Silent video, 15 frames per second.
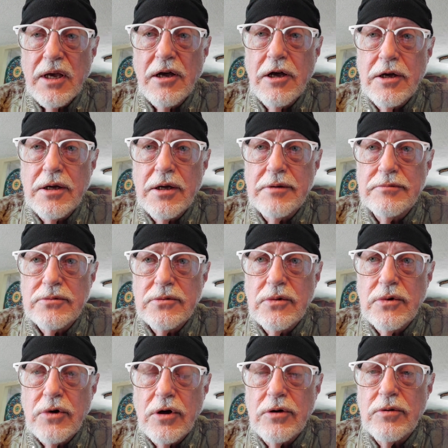uh, uh
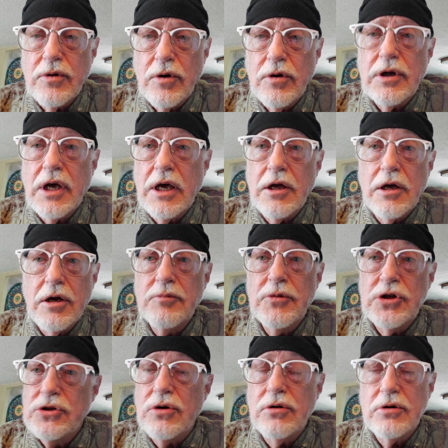a, a,
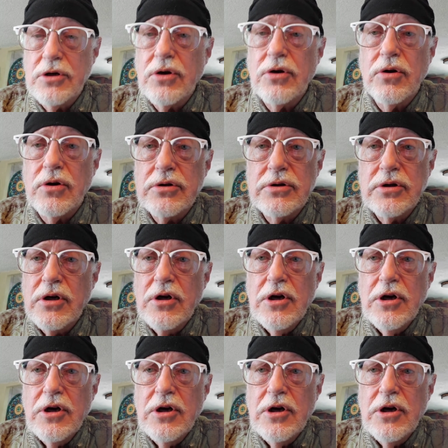mature adult.